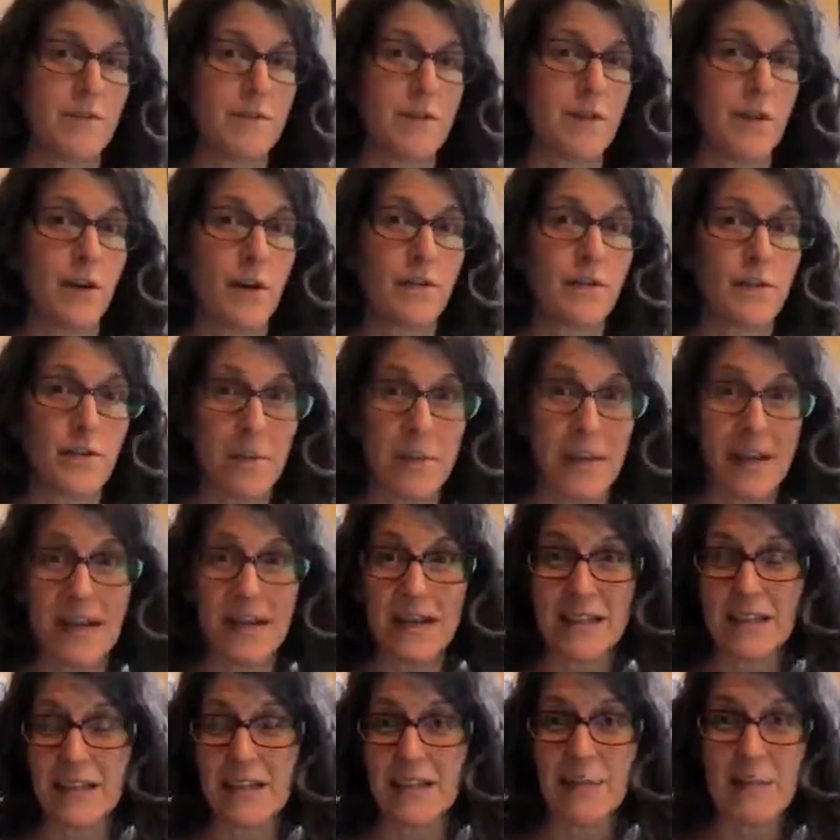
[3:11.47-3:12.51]
So for me,
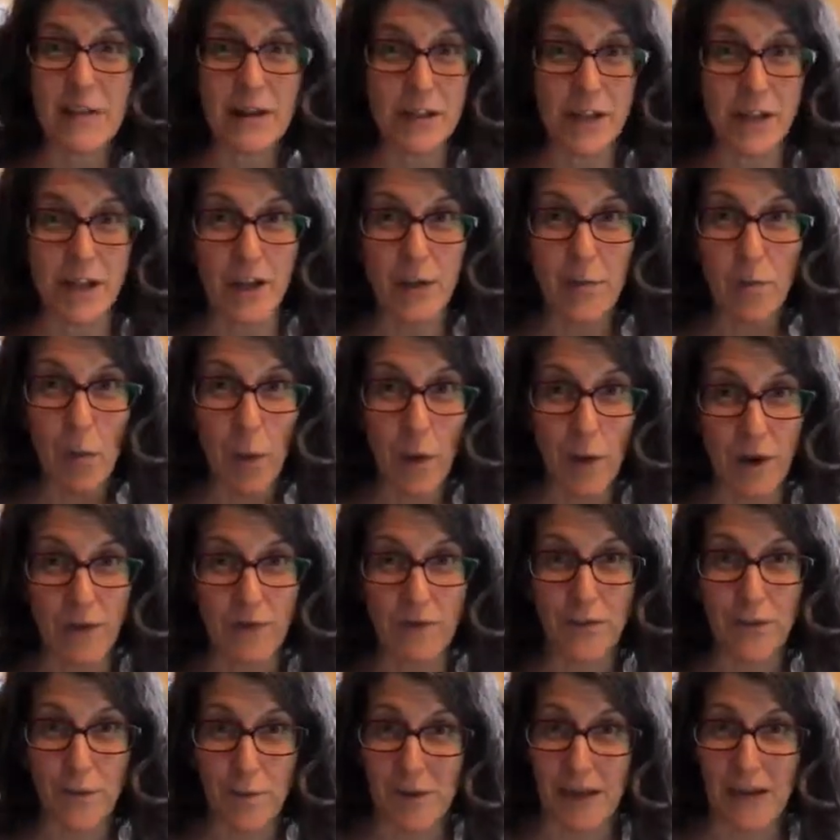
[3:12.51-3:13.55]
it's especially important
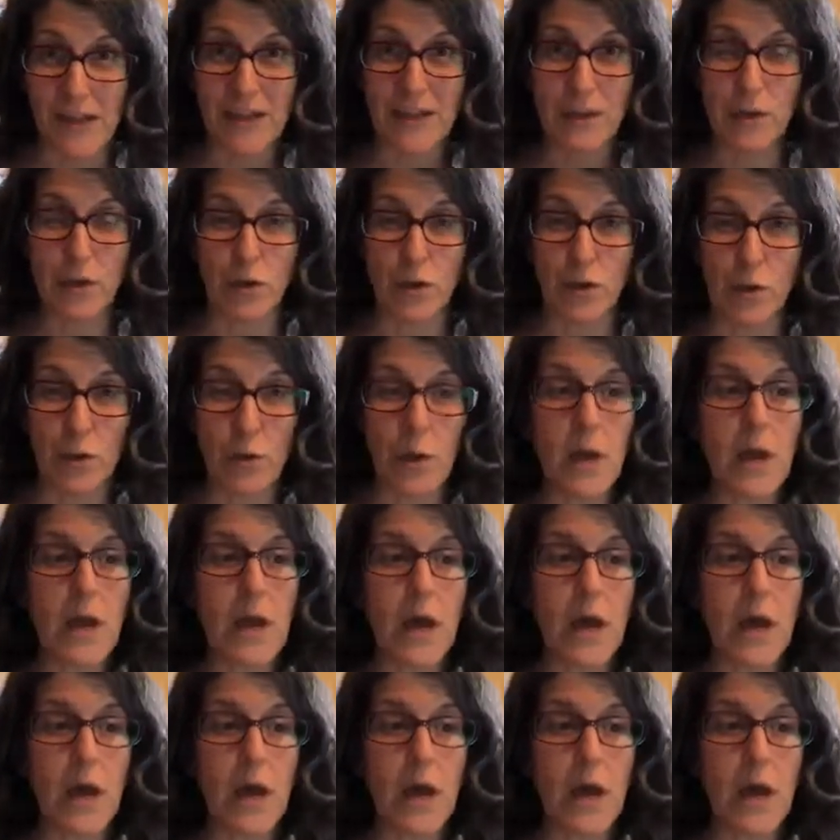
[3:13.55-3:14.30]
for me to